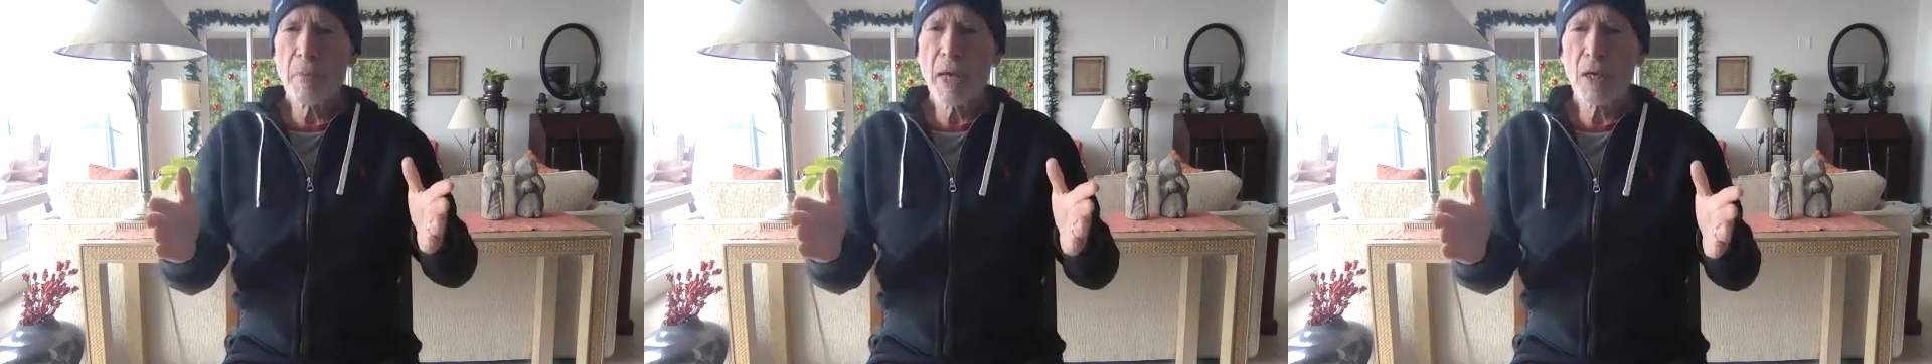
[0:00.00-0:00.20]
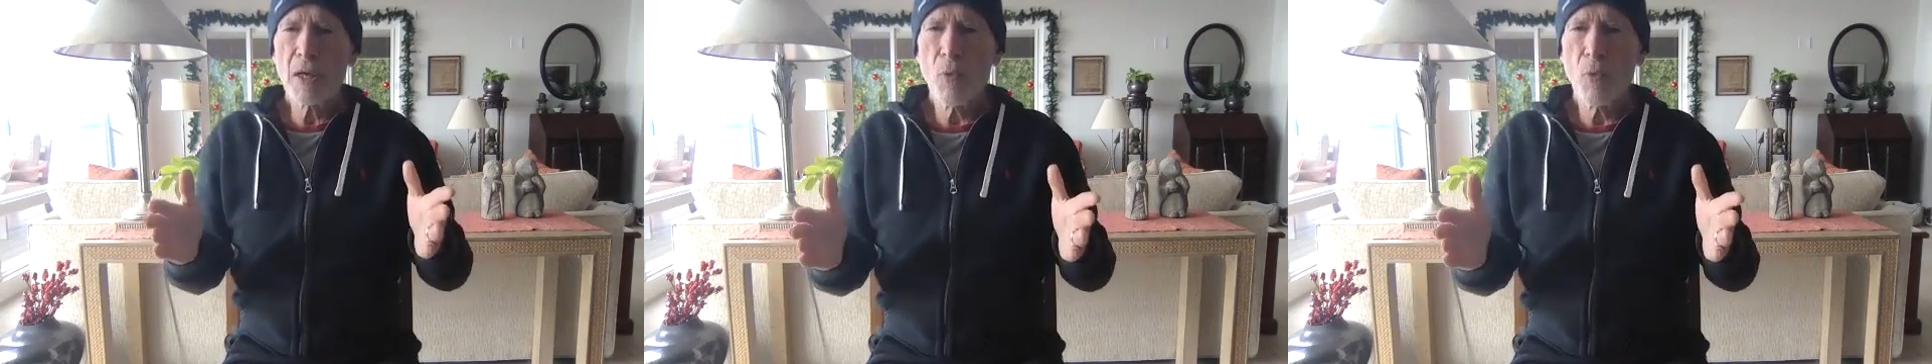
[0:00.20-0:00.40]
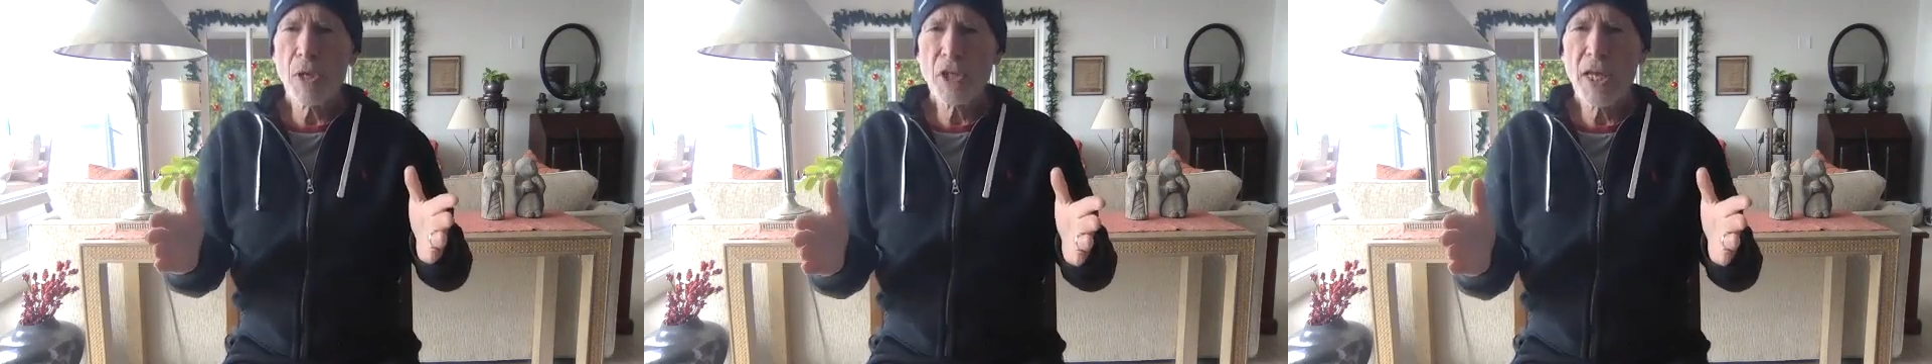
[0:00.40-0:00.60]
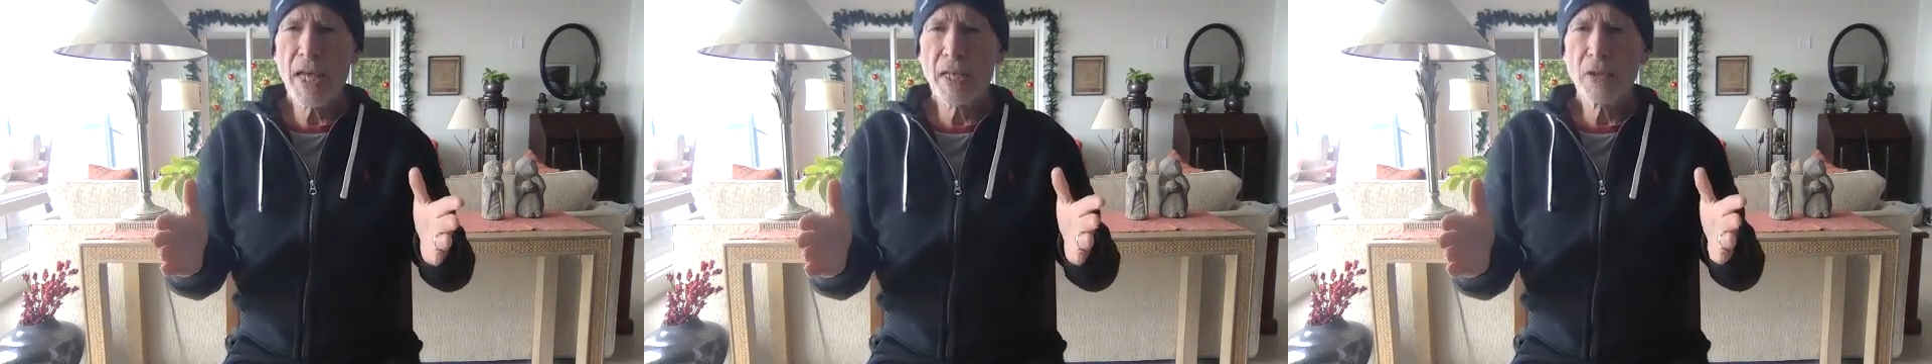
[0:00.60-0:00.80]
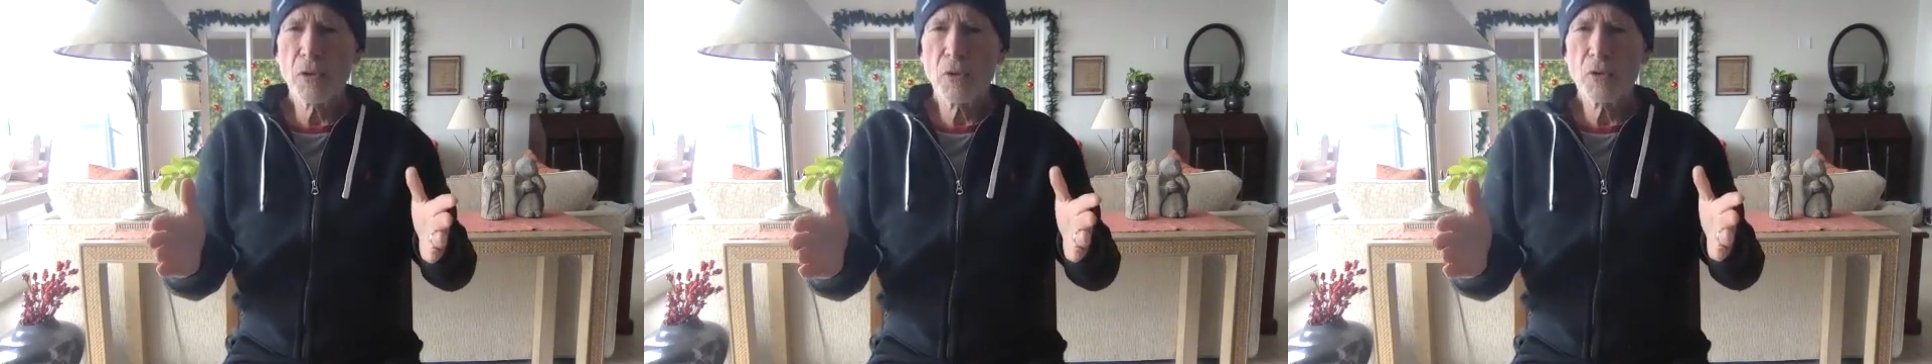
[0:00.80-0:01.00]
matter which
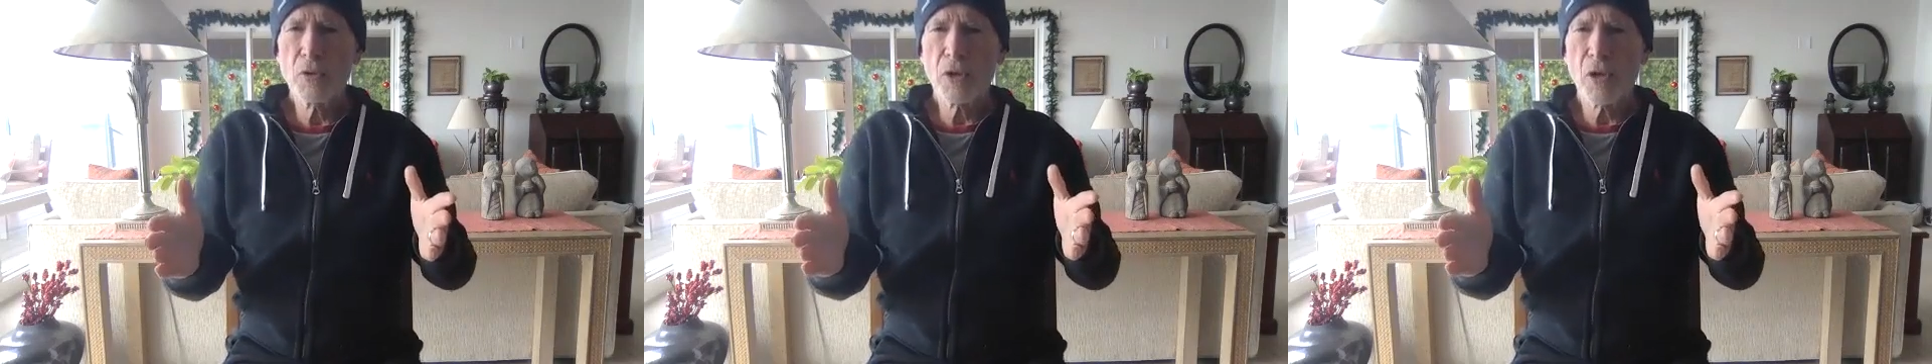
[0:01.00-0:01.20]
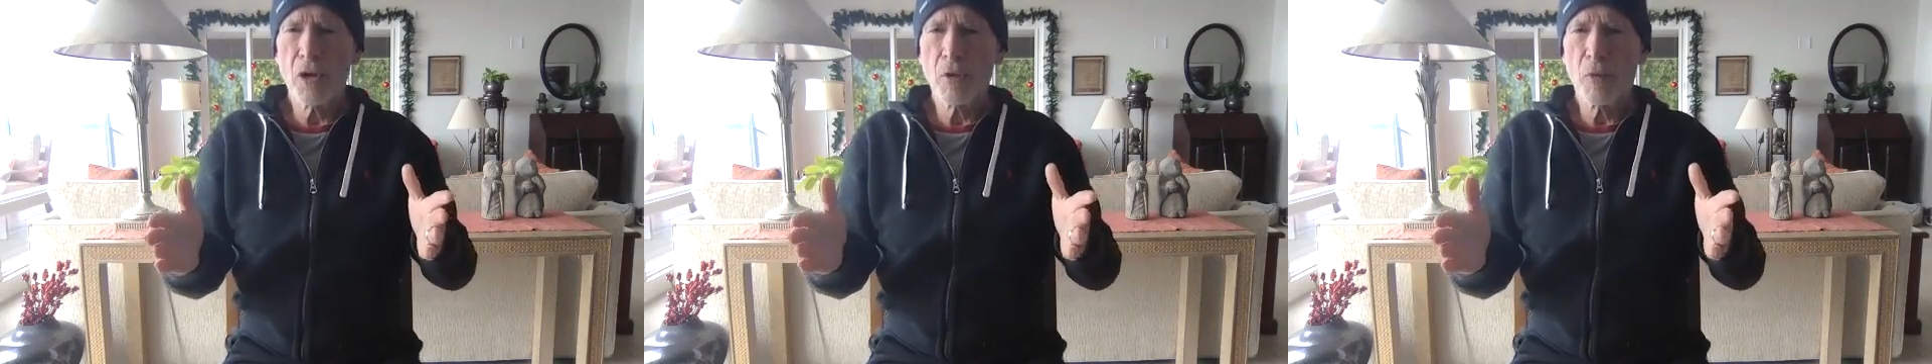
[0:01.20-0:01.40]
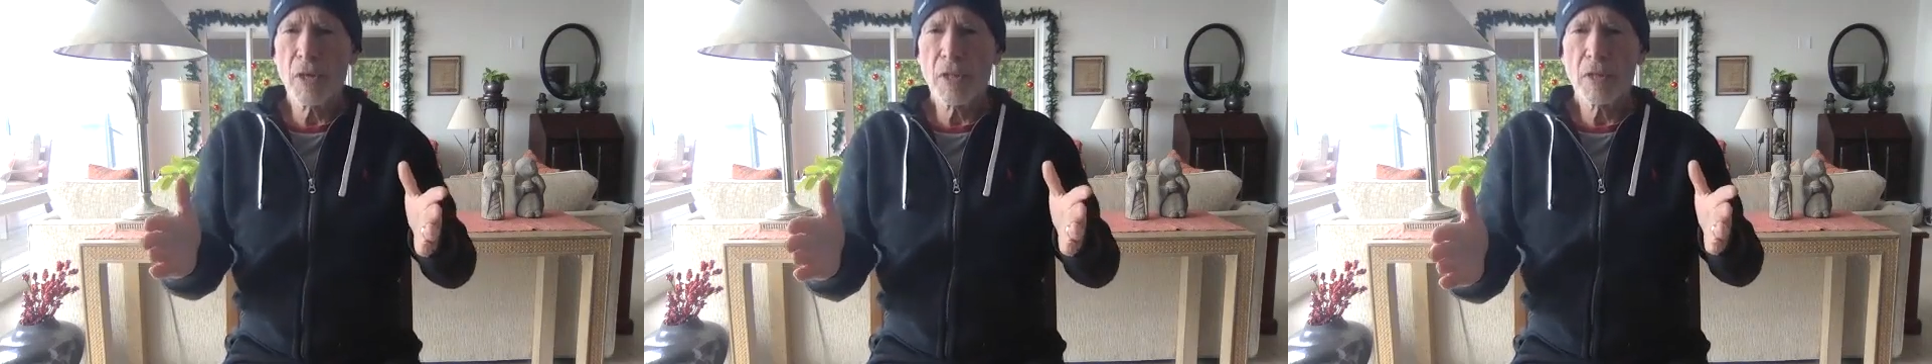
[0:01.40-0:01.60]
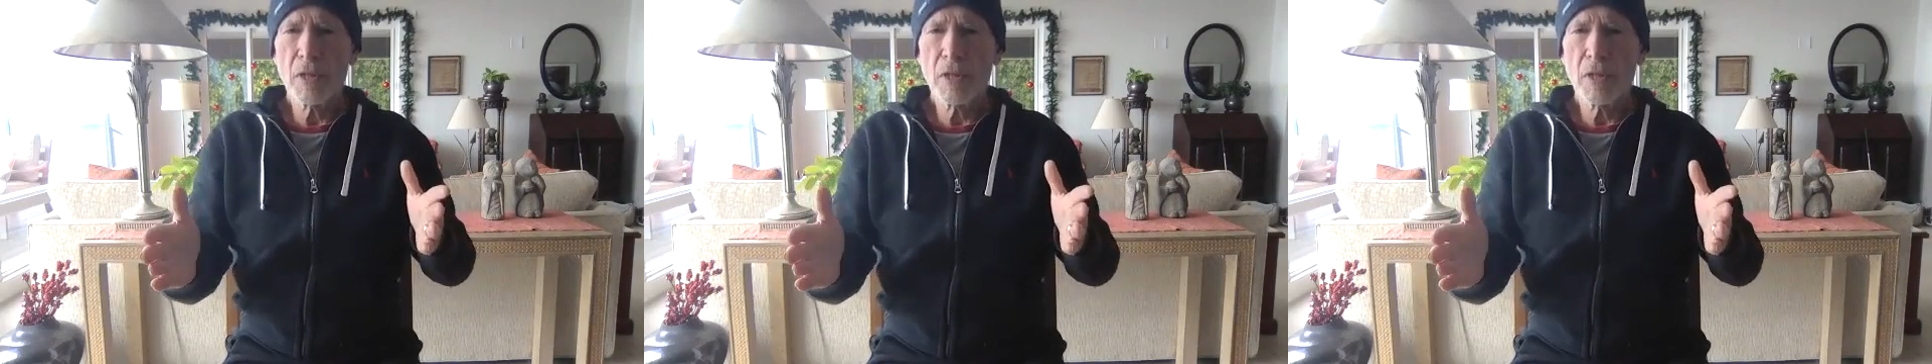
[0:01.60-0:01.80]
hand you start with.